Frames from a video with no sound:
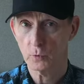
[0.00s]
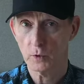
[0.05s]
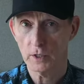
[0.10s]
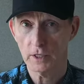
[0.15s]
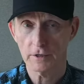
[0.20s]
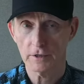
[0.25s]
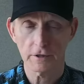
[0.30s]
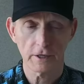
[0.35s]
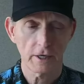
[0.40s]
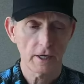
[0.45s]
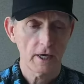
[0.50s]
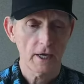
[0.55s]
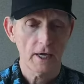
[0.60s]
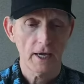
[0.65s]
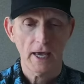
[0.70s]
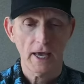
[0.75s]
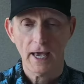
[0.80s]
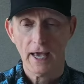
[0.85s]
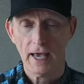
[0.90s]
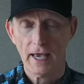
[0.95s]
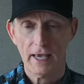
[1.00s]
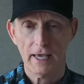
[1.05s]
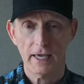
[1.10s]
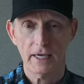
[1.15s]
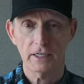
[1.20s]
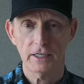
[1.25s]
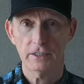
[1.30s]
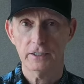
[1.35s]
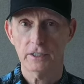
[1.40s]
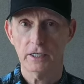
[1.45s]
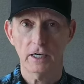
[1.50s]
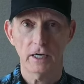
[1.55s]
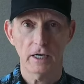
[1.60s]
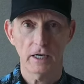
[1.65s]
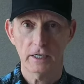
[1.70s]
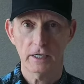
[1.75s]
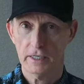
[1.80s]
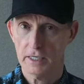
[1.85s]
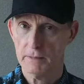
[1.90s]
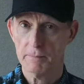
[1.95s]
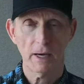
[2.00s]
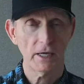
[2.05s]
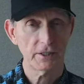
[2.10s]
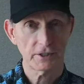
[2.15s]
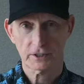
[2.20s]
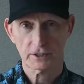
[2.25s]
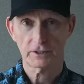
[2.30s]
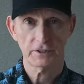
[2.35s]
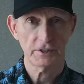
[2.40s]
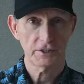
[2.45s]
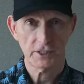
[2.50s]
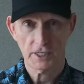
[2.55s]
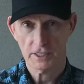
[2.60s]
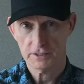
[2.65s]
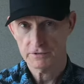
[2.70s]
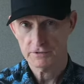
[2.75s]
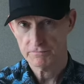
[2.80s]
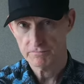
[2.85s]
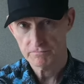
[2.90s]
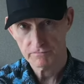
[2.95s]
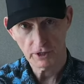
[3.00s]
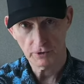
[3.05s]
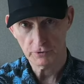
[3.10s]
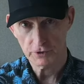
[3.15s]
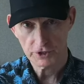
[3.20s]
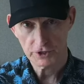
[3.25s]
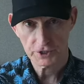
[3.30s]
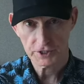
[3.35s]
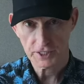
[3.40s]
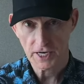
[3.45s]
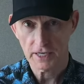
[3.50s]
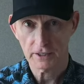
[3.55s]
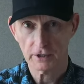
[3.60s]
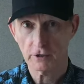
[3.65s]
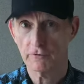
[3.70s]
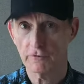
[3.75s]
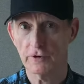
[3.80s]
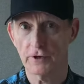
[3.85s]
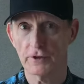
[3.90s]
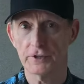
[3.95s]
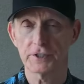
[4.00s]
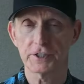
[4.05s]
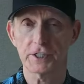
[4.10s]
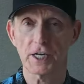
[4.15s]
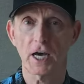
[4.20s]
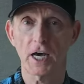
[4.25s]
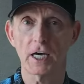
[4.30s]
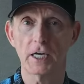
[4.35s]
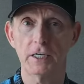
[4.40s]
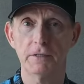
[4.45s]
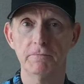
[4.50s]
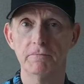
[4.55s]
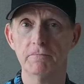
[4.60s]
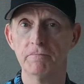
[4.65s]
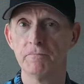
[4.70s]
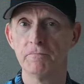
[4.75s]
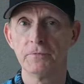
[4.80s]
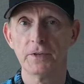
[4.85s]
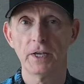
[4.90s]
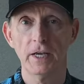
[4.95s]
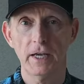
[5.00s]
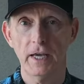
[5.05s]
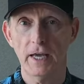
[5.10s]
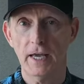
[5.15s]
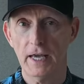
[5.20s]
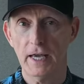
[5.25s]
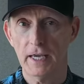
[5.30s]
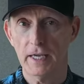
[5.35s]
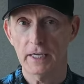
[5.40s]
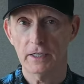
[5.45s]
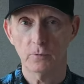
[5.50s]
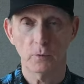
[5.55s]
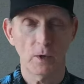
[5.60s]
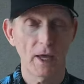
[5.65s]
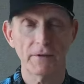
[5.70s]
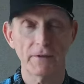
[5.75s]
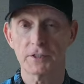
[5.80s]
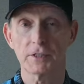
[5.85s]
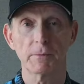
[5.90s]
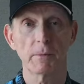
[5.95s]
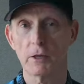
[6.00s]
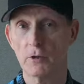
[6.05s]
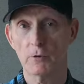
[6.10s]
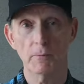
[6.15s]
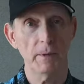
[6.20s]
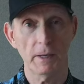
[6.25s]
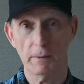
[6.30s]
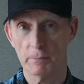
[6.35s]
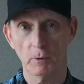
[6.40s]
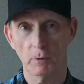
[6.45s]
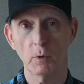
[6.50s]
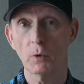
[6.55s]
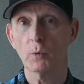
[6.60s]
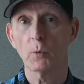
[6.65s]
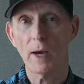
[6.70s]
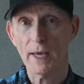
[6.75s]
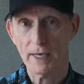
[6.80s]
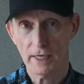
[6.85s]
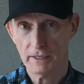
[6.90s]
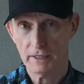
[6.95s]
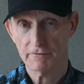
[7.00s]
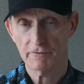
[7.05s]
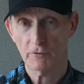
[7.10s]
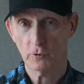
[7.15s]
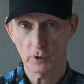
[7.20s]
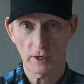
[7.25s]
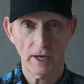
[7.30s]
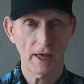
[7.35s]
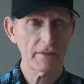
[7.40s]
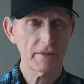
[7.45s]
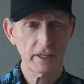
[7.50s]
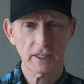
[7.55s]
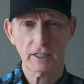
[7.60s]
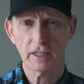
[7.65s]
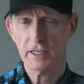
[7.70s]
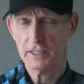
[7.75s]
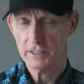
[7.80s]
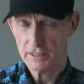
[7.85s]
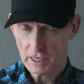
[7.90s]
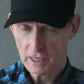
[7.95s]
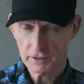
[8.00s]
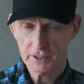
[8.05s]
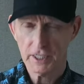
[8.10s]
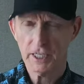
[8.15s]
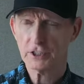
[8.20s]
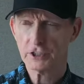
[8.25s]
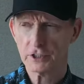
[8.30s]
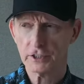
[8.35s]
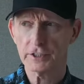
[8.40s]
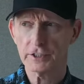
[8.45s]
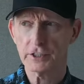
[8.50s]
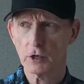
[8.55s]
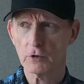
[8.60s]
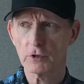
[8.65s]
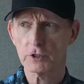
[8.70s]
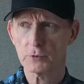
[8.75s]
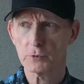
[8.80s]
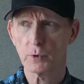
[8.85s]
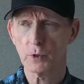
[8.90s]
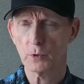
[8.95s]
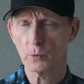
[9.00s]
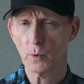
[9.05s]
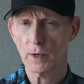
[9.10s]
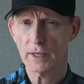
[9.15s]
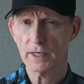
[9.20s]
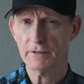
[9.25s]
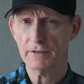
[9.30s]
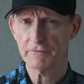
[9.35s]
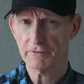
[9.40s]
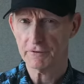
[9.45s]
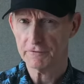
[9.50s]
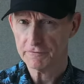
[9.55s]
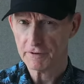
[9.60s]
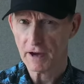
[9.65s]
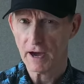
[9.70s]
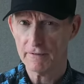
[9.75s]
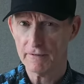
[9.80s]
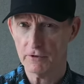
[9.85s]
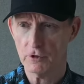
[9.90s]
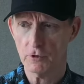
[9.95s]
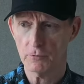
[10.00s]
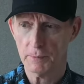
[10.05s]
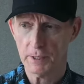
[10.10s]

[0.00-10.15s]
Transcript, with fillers: with. And uh, he basically said, you know, just stand over to the side and we have some other people we're waiting for. And I think he initially told us we were waiting for five other